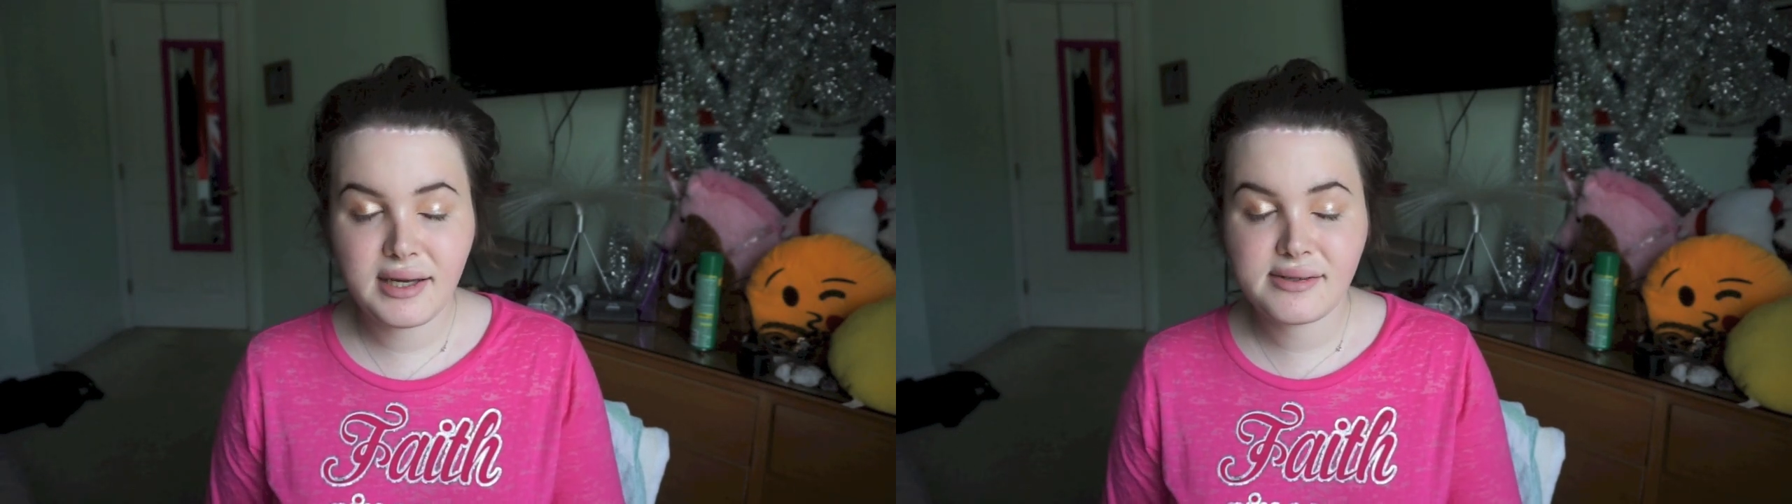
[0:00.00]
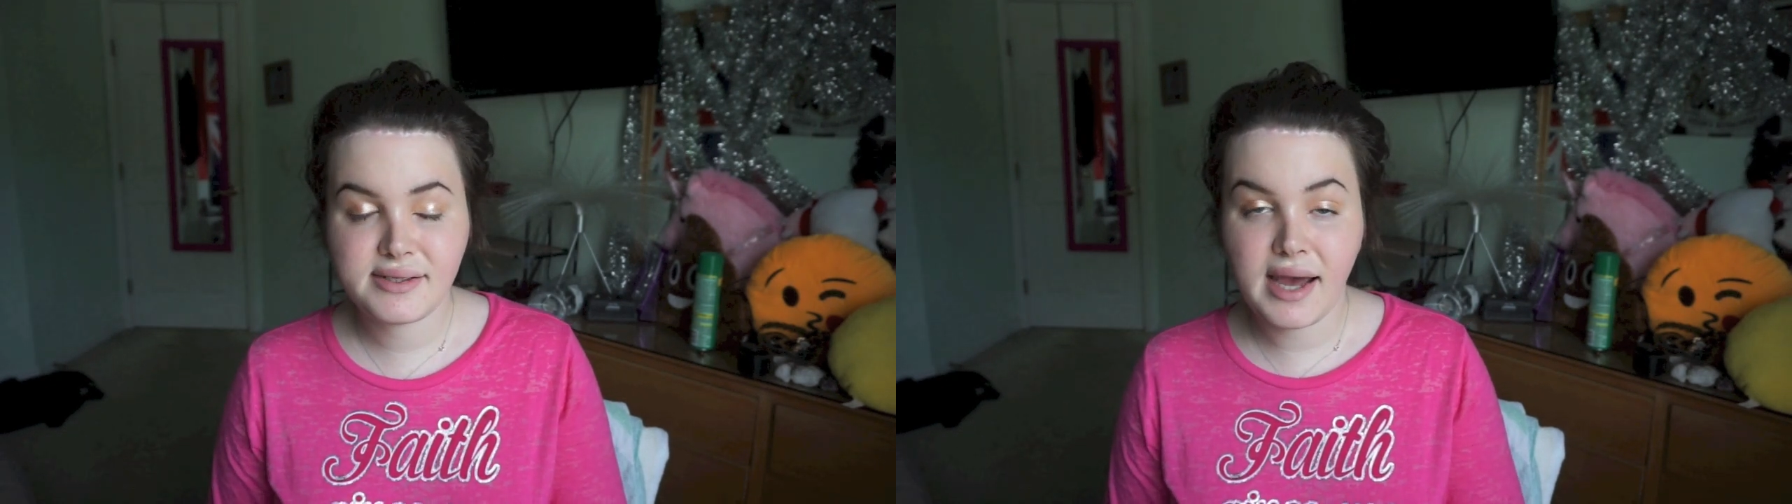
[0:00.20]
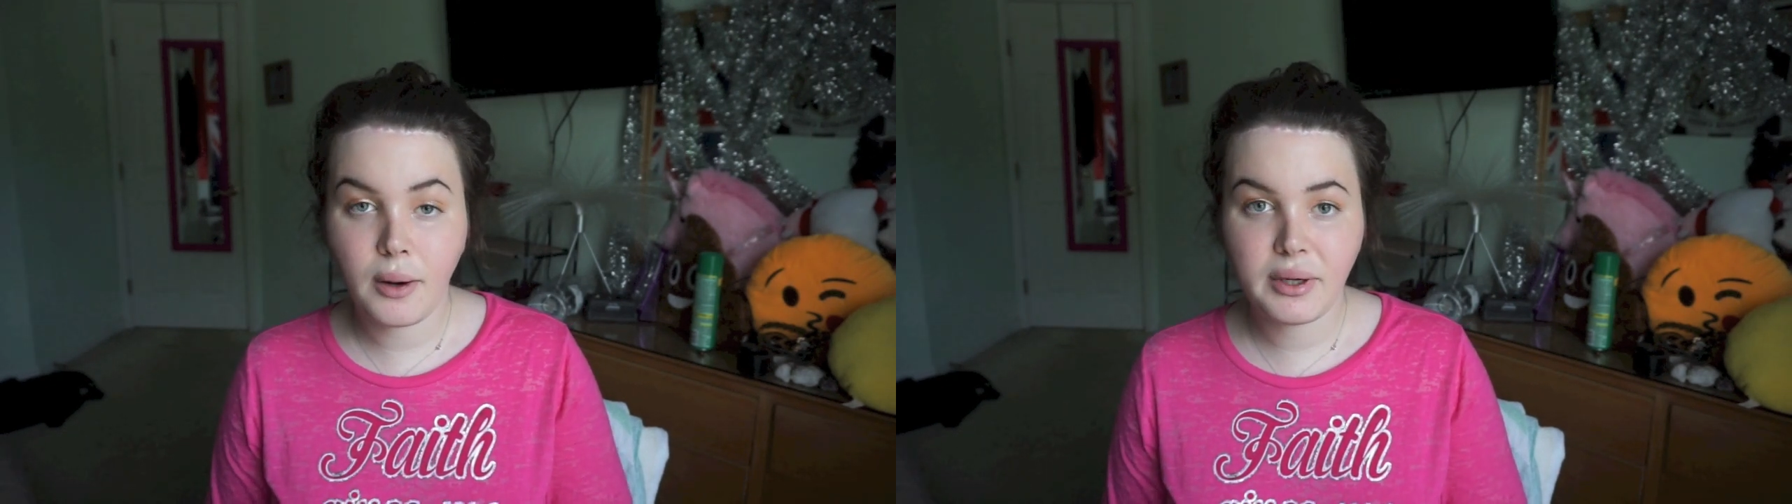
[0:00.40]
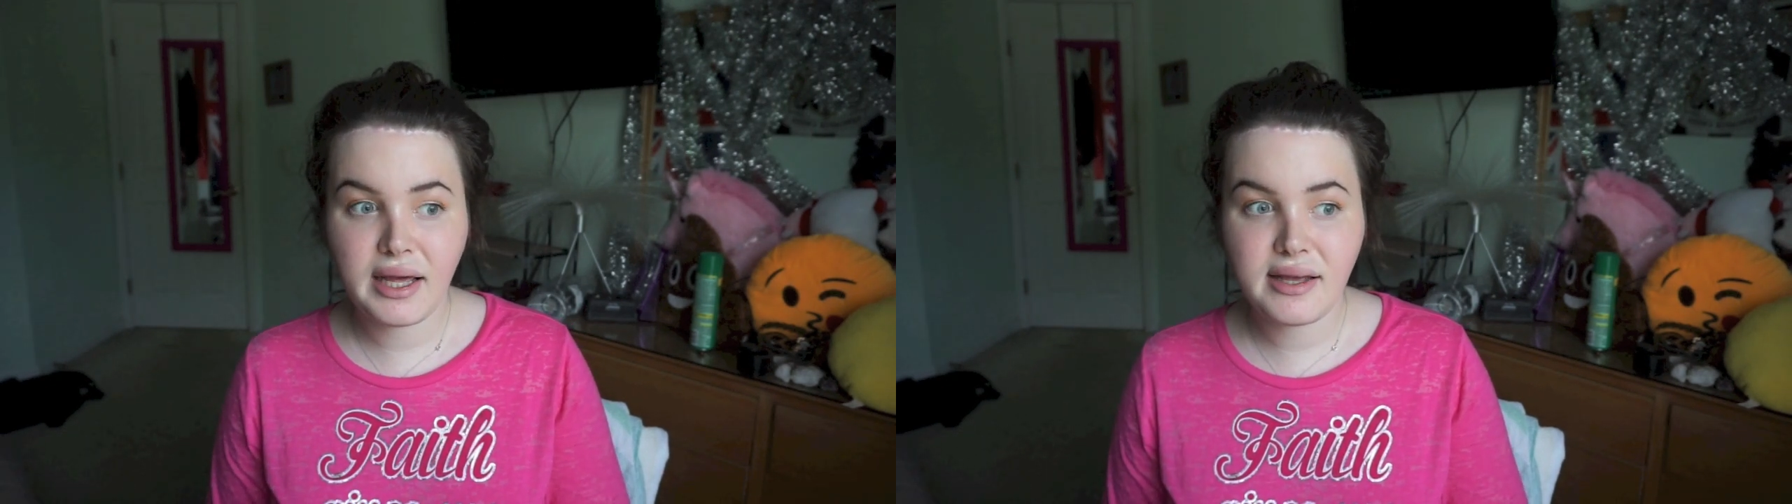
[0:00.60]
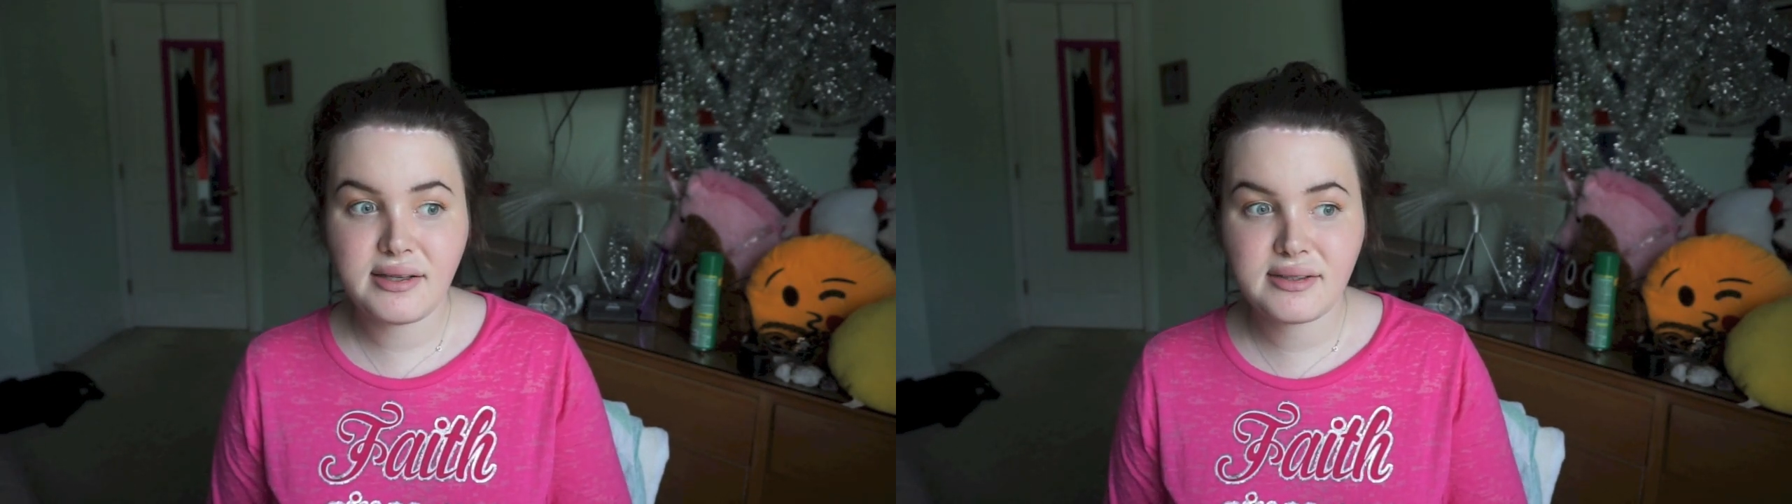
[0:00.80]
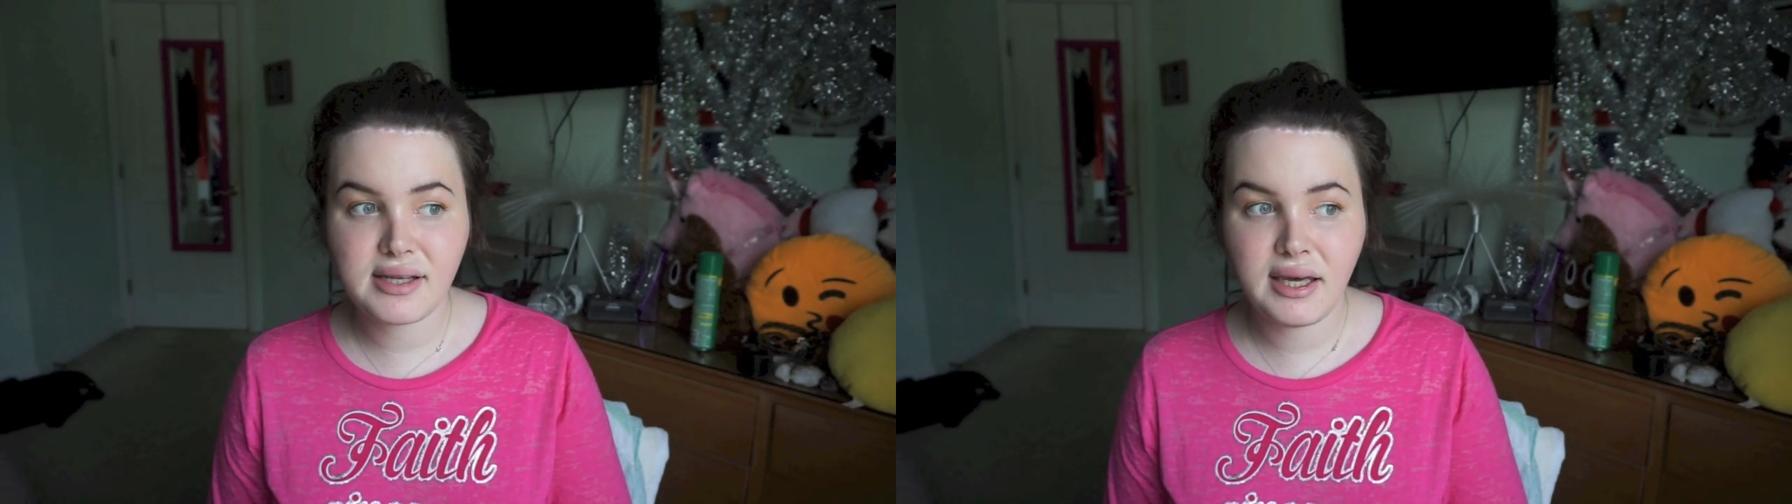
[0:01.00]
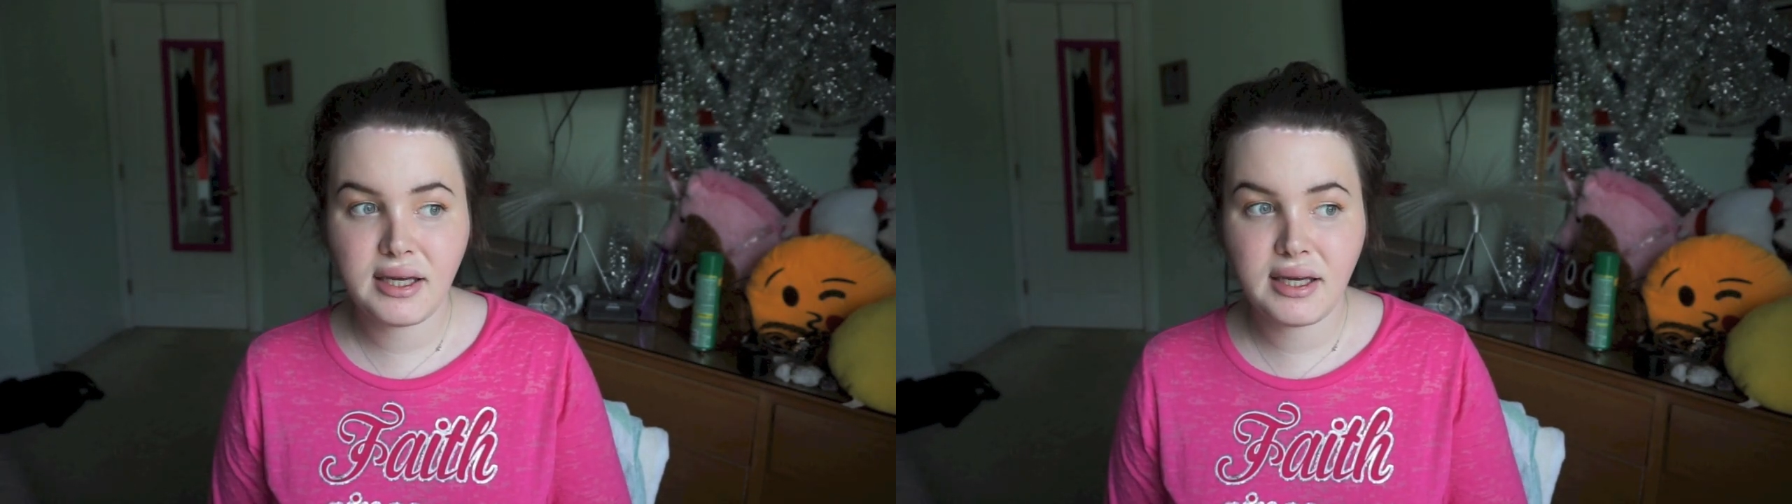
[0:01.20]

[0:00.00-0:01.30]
is nowadays,